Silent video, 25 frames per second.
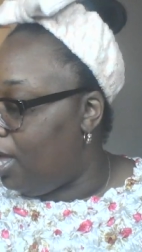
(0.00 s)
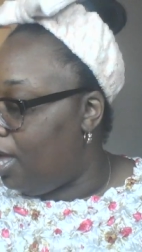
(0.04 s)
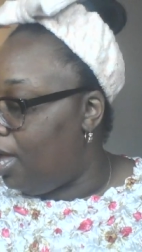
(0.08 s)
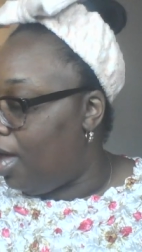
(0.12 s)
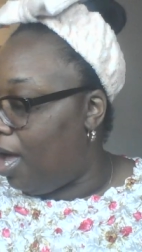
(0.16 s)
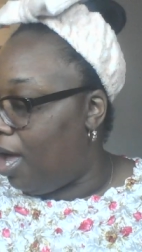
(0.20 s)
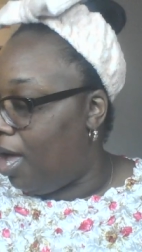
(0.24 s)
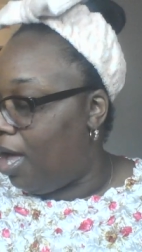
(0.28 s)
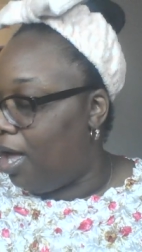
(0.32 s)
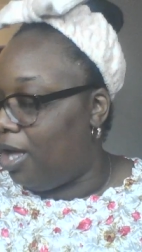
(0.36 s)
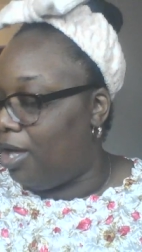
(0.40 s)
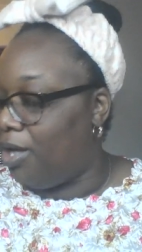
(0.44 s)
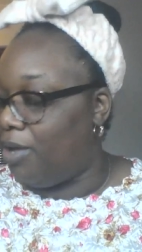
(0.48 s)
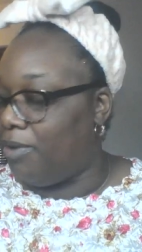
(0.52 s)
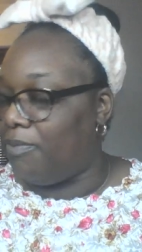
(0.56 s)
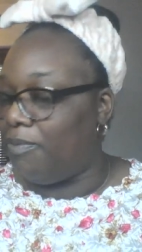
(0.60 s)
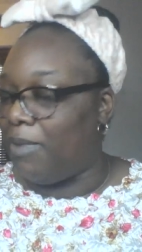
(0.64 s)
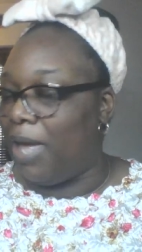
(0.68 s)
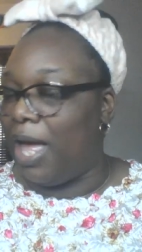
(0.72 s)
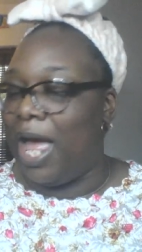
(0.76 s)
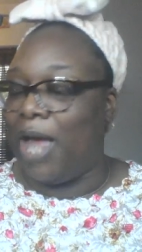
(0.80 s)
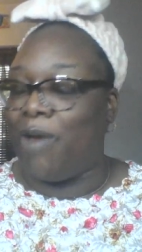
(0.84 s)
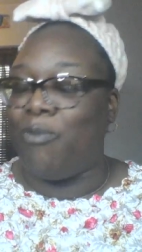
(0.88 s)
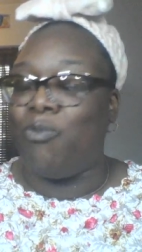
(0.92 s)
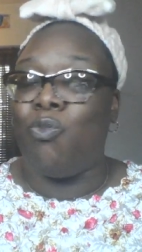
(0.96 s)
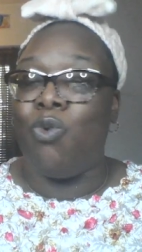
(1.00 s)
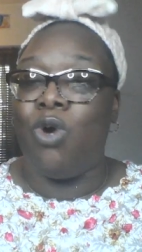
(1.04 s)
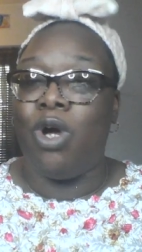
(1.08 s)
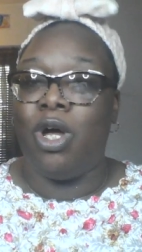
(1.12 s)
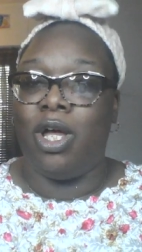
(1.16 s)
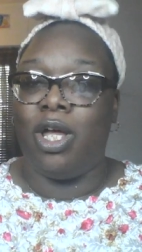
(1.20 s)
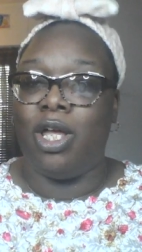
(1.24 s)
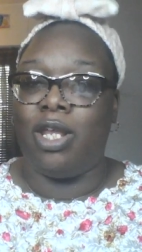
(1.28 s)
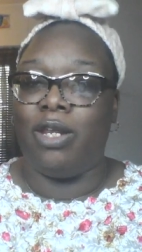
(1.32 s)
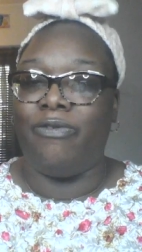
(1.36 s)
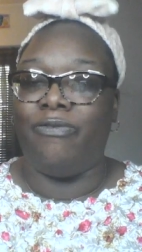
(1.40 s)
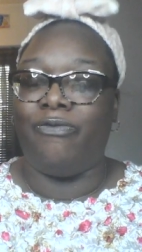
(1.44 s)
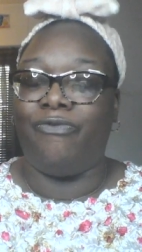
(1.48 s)
I
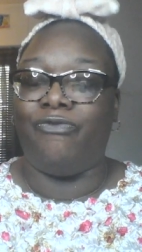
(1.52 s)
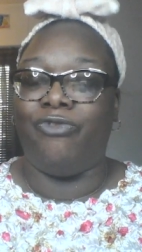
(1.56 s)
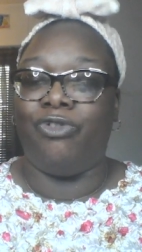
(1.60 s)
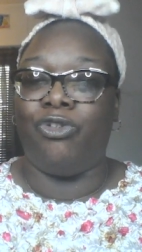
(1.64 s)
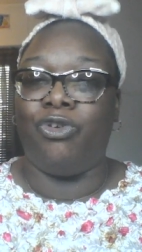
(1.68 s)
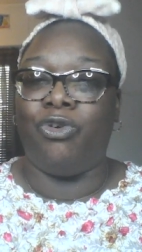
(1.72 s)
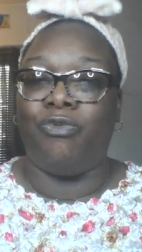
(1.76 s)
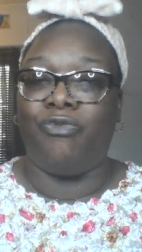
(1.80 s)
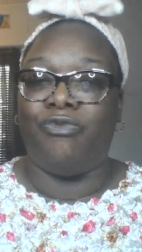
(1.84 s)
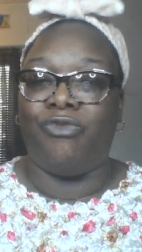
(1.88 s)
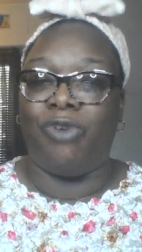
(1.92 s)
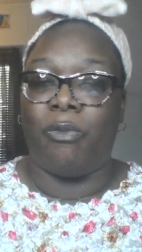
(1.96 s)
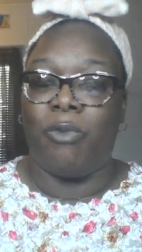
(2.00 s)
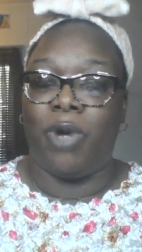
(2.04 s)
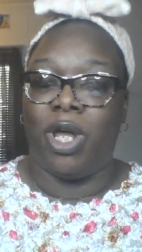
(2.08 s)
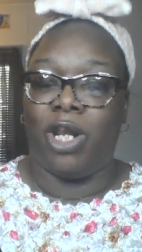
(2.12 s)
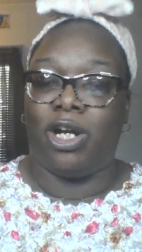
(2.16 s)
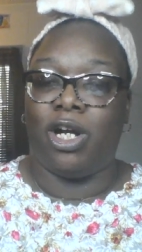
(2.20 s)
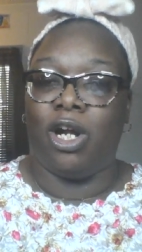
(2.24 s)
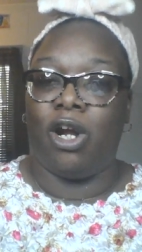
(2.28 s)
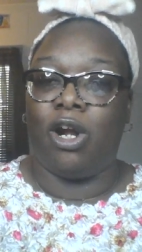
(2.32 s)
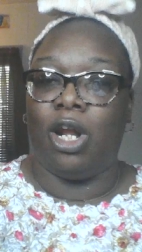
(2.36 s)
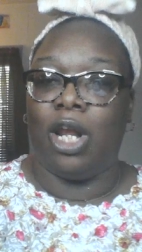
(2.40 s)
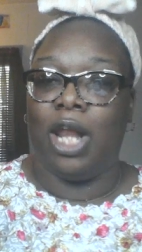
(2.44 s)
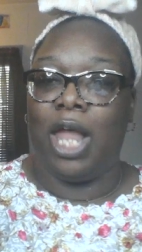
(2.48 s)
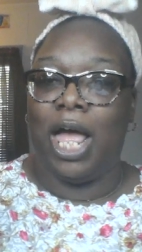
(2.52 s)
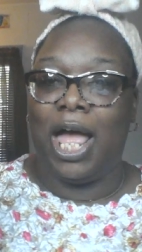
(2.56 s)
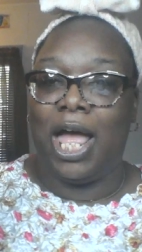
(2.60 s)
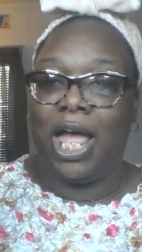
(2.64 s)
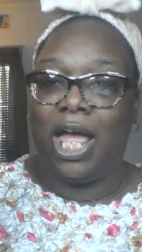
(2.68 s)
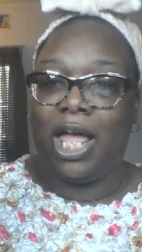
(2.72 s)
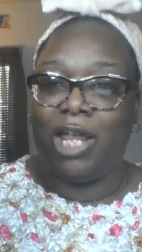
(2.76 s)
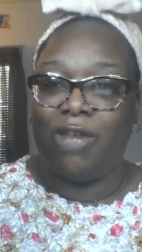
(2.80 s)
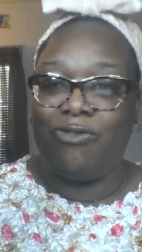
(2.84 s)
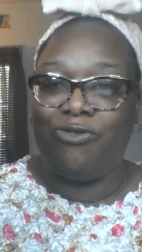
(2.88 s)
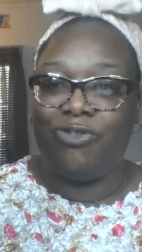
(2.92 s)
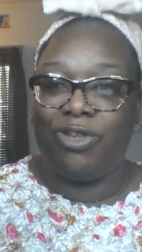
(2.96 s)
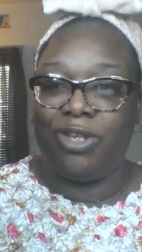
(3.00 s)
won through from one of her
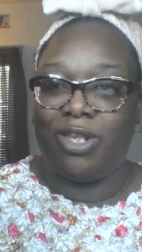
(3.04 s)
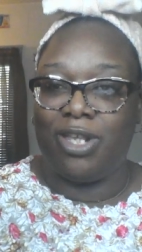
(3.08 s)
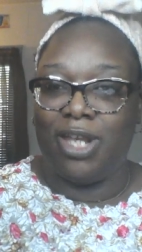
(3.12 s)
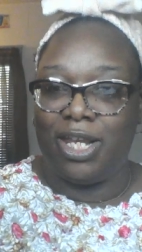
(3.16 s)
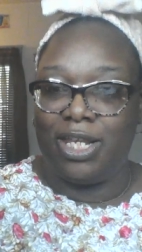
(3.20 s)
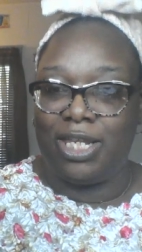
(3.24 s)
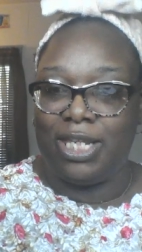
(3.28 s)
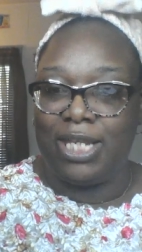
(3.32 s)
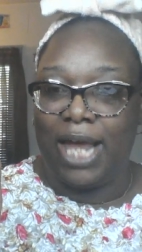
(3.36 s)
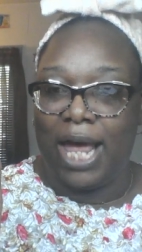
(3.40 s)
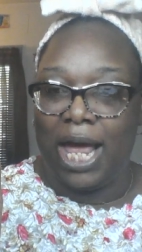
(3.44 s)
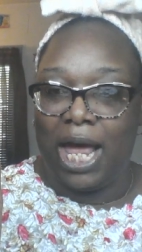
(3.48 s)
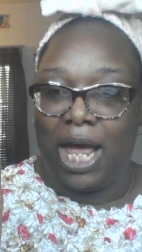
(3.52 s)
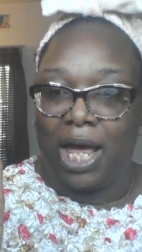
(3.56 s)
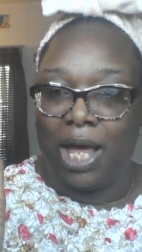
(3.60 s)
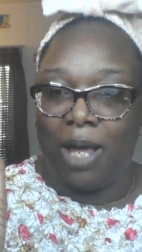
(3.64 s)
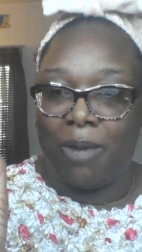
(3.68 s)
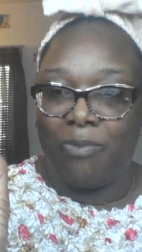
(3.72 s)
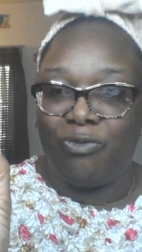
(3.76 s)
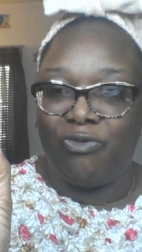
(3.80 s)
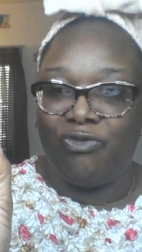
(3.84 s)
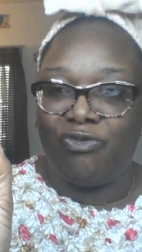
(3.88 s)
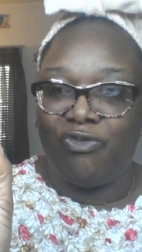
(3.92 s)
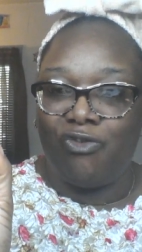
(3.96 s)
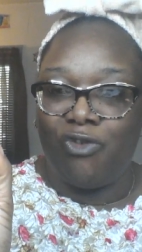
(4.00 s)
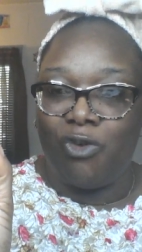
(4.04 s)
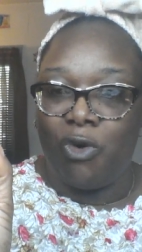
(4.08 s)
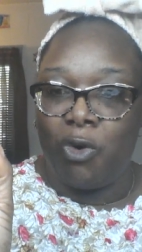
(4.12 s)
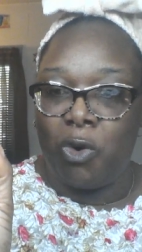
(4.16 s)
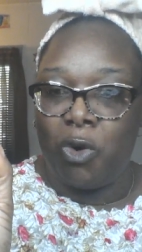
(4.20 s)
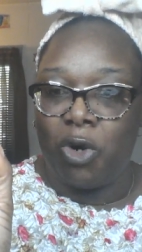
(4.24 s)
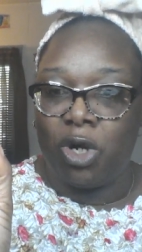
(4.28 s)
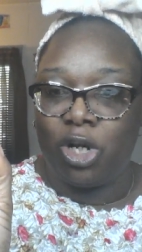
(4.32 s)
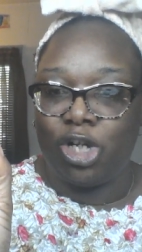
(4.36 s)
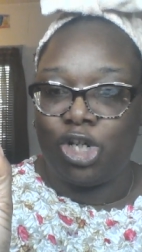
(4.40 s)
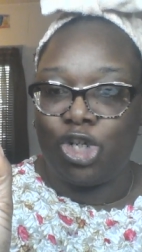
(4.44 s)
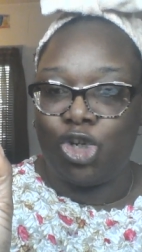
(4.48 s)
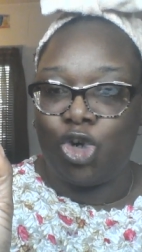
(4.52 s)
lives a Tom
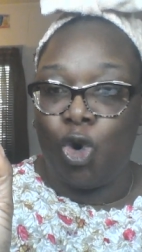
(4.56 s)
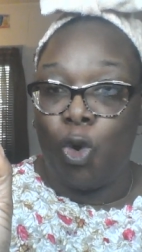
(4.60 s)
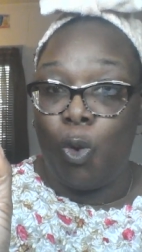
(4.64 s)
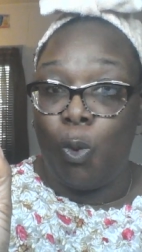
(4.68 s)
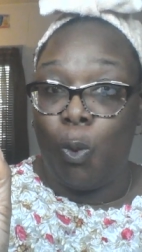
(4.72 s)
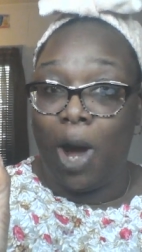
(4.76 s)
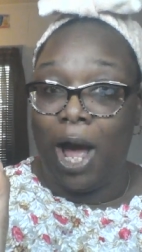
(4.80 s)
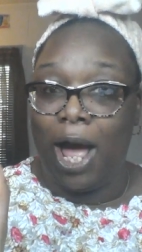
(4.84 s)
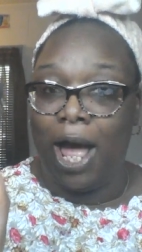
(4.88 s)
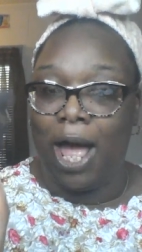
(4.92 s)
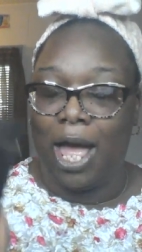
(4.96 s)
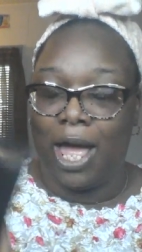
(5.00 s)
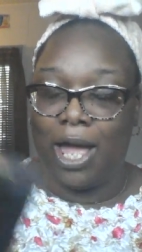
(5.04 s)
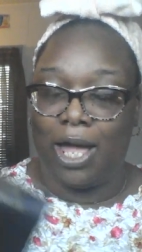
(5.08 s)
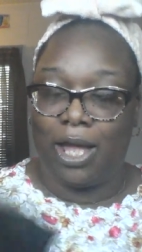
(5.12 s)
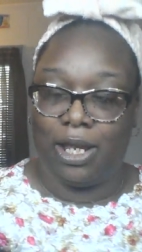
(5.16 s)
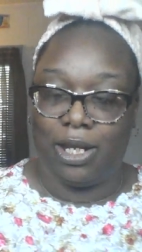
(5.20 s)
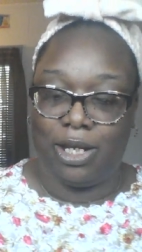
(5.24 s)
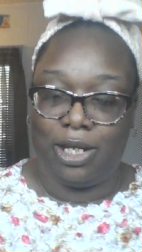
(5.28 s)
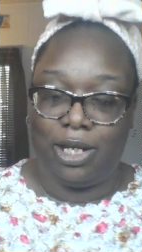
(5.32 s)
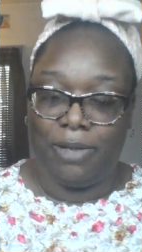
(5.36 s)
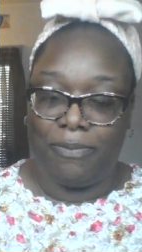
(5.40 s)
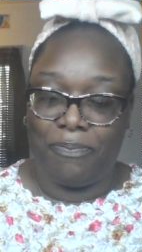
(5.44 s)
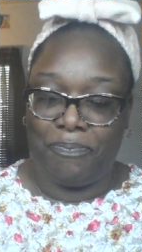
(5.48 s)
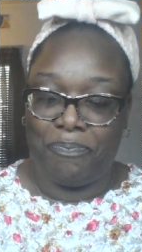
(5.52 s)
Ford quad.